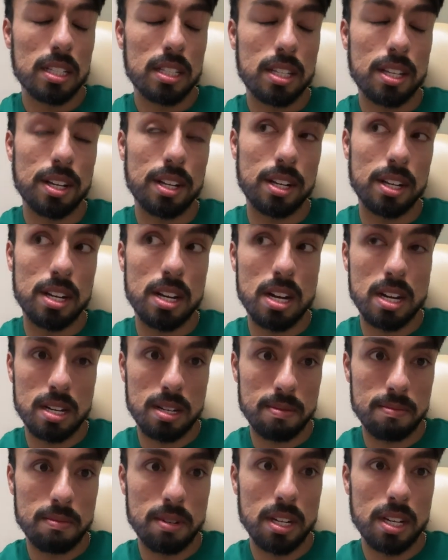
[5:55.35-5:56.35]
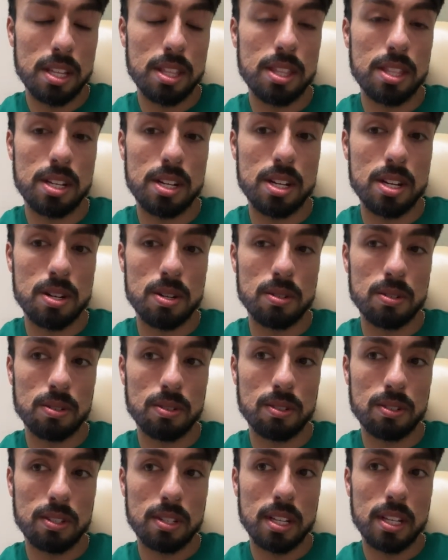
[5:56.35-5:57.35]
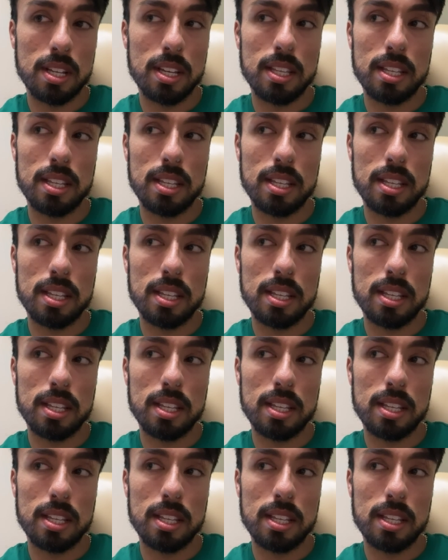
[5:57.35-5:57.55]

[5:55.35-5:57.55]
to numb the nose.